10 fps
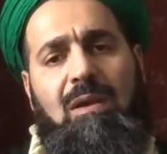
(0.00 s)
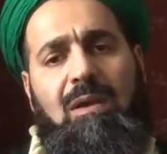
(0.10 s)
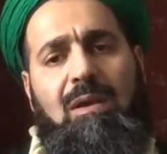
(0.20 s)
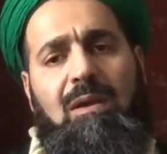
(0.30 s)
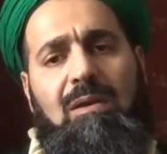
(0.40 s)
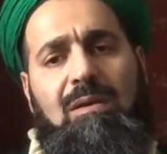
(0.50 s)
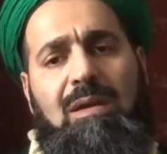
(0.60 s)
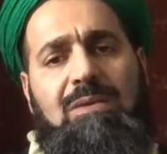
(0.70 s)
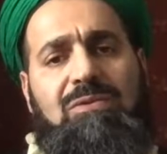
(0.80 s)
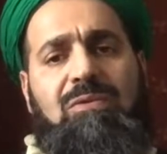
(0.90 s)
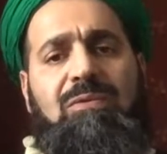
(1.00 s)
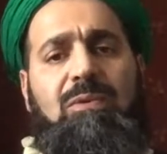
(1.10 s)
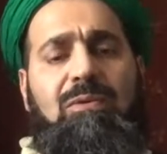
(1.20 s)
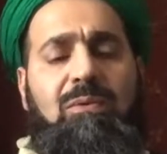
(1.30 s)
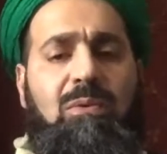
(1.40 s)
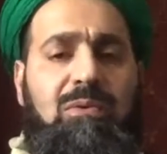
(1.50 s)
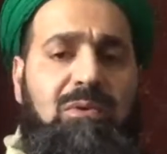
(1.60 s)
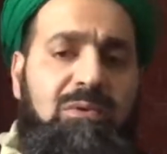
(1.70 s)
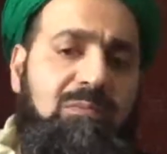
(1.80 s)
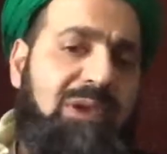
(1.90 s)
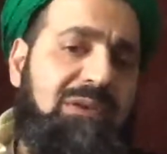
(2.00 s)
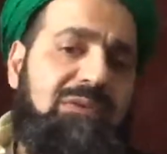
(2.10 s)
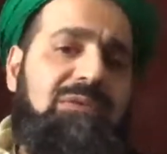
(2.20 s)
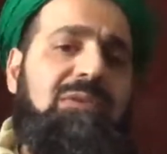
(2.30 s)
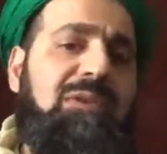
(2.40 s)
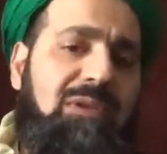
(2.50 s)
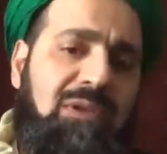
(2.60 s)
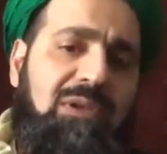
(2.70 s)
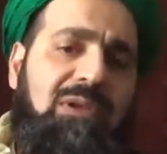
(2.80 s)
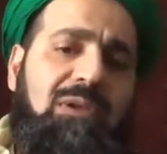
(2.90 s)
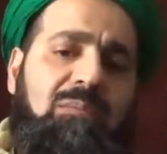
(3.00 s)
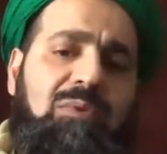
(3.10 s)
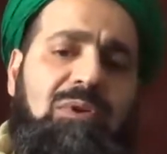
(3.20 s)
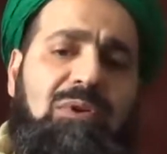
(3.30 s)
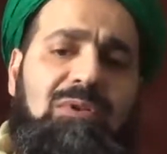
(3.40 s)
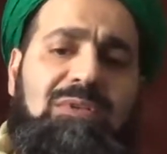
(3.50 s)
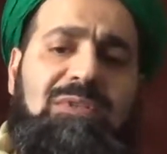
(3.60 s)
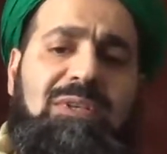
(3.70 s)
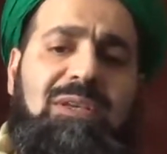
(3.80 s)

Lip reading: and so forth, all the good manners. Because